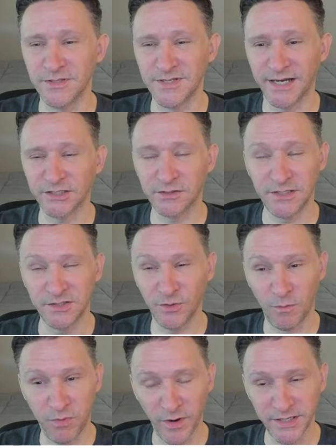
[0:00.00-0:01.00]
is actually still
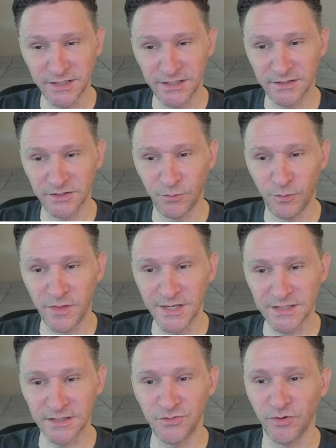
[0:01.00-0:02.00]
pointing to
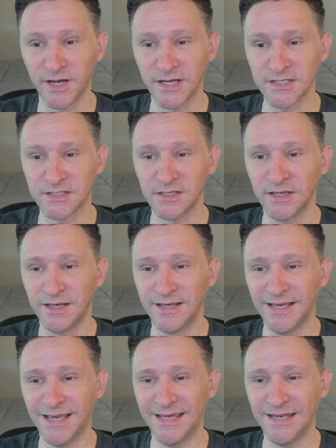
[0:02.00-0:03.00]
this address
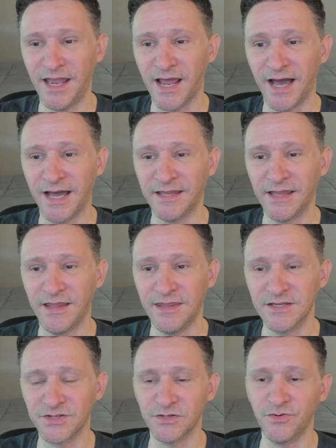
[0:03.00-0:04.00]
and not
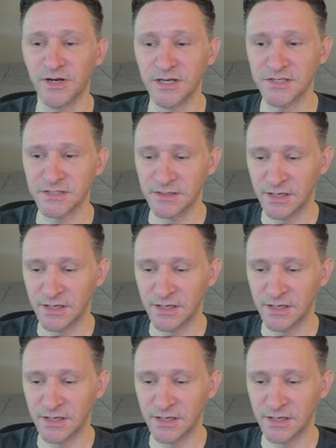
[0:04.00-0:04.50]
this address.